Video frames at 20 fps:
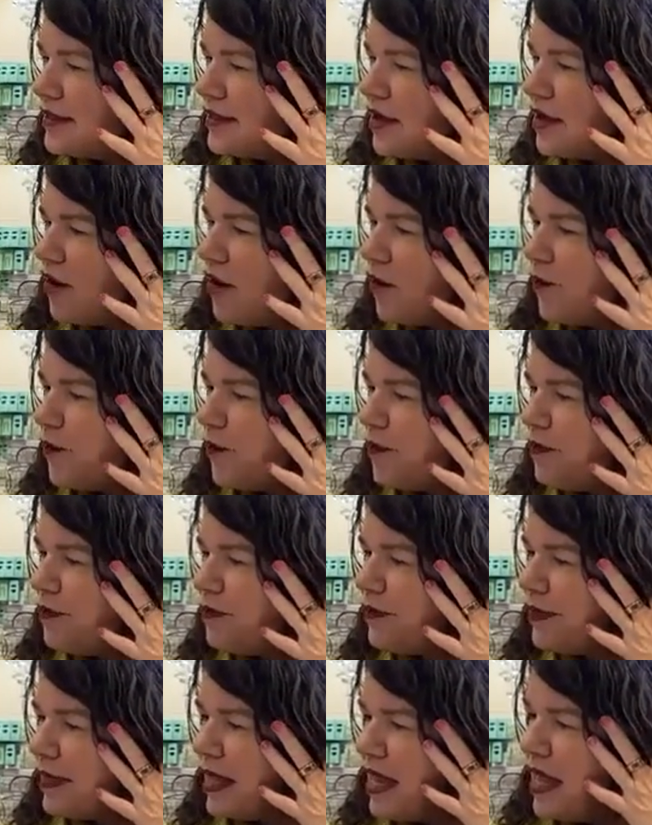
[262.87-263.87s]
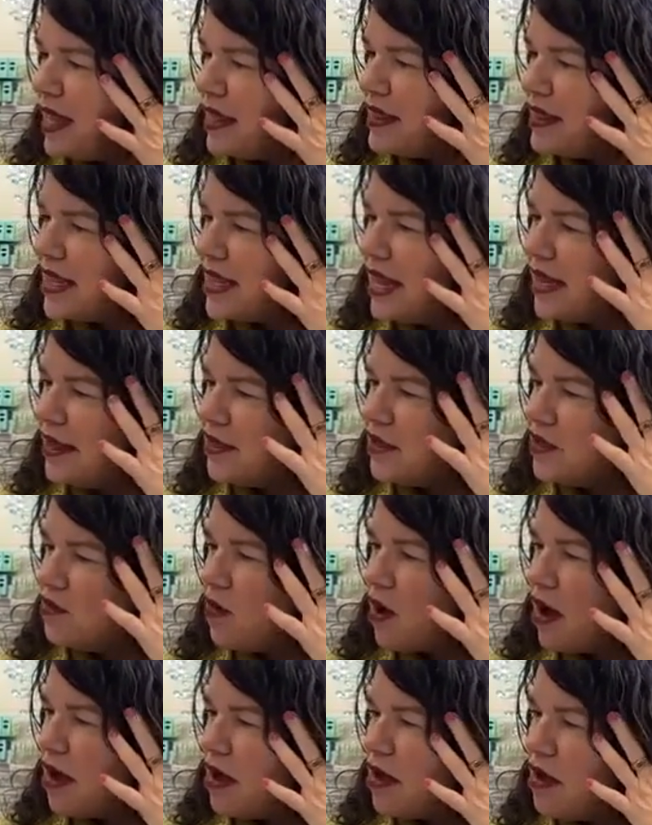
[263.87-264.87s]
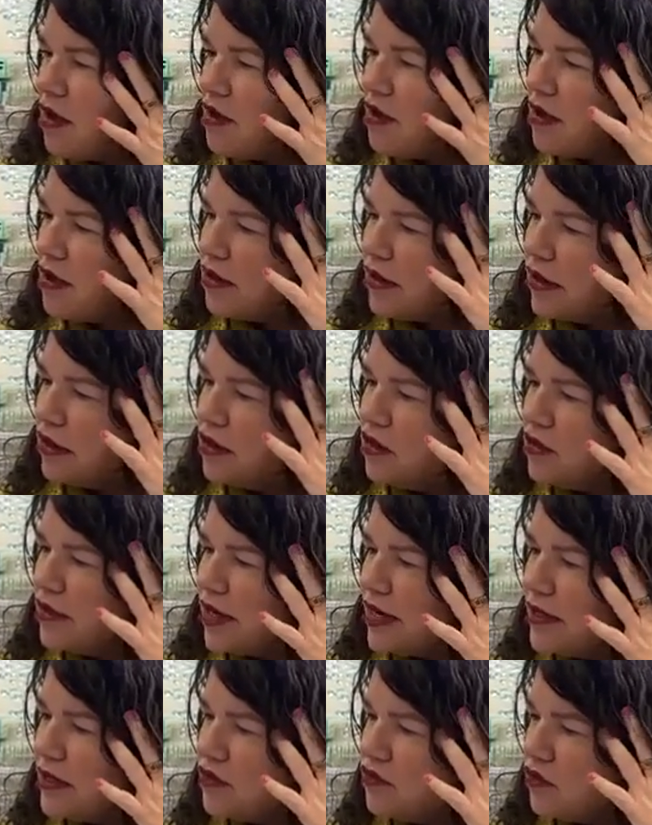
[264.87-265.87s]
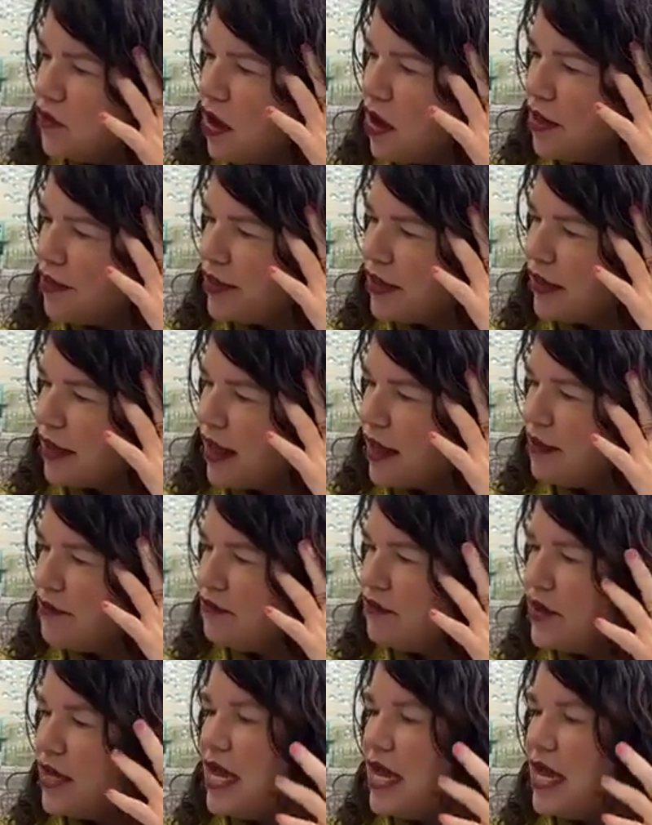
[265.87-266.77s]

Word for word: So thank you all, you guys, for all the love.